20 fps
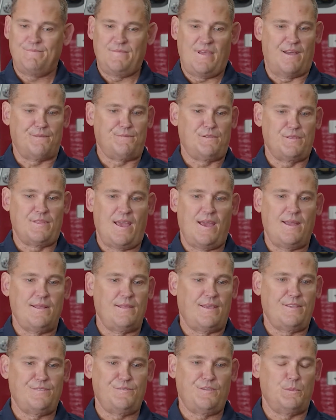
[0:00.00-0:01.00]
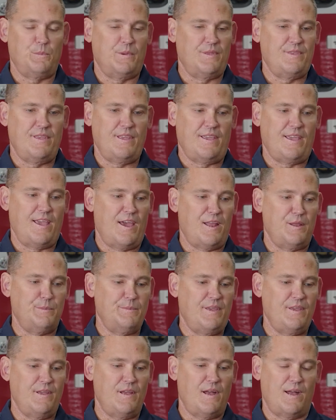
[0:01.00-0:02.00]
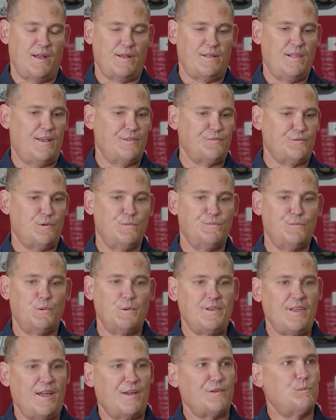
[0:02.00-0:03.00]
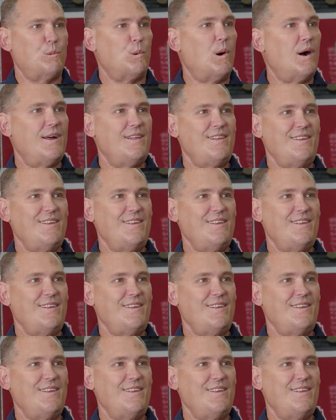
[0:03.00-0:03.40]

After that, like I said, I went to the academy, class 04-1.